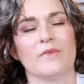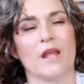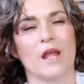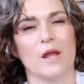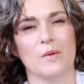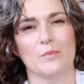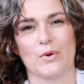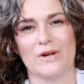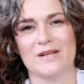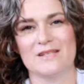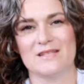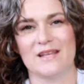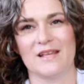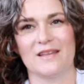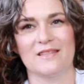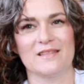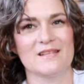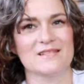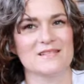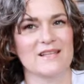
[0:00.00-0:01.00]

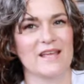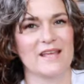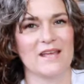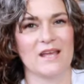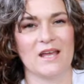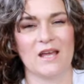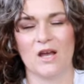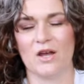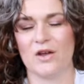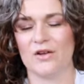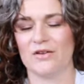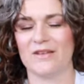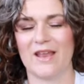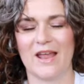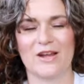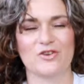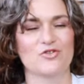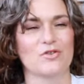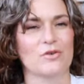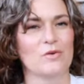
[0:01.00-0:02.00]
embracing this like
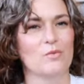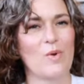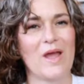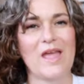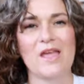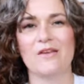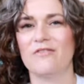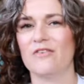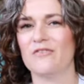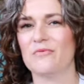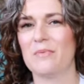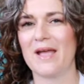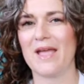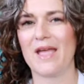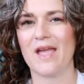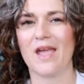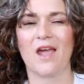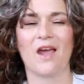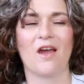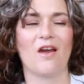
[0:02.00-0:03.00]
natural wave of my
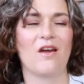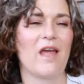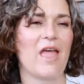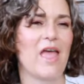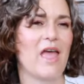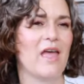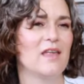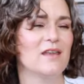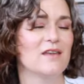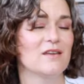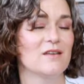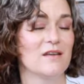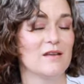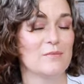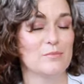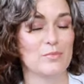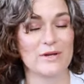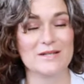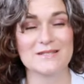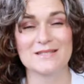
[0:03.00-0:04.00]
hair and
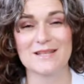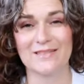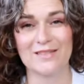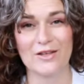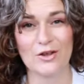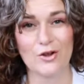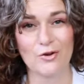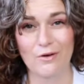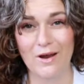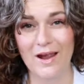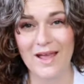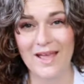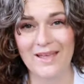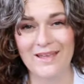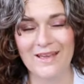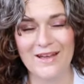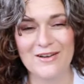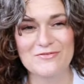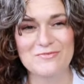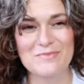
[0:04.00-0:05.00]
embracing the
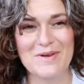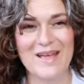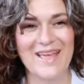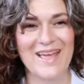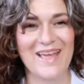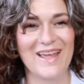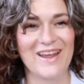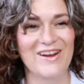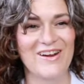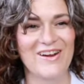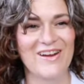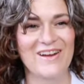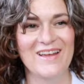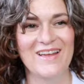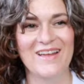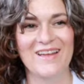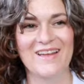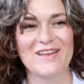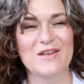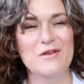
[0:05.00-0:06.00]
gray of my hair,
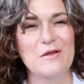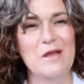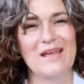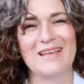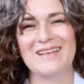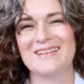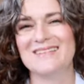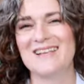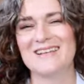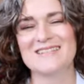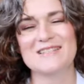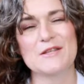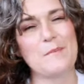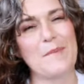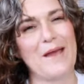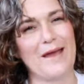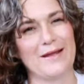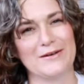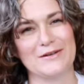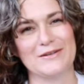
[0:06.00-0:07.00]
it doesn't
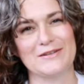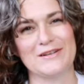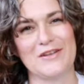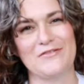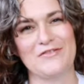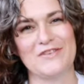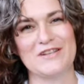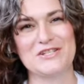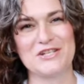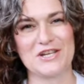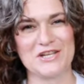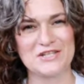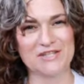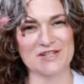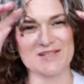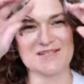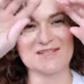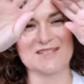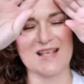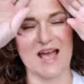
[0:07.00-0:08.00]
matter if it
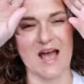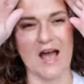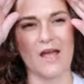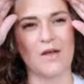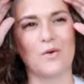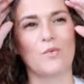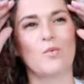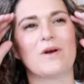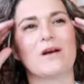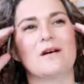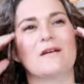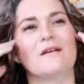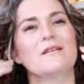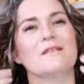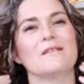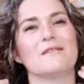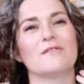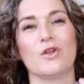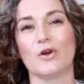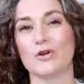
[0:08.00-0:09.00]
changes. I
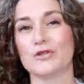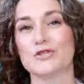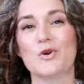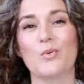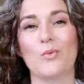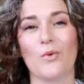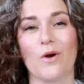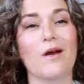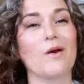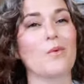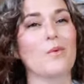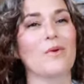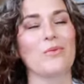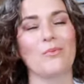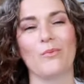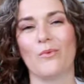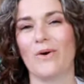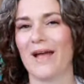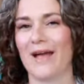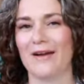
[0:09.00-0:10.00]
will learn to work
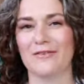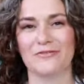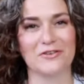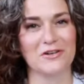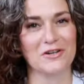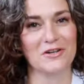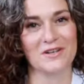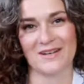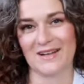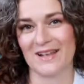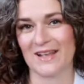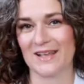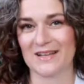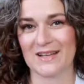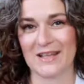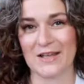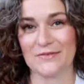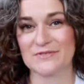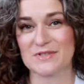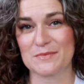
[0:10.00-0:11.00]
with whatever
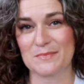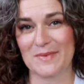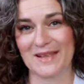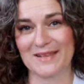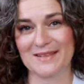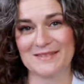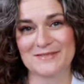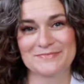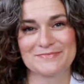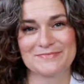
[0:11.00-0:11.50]
it gives me.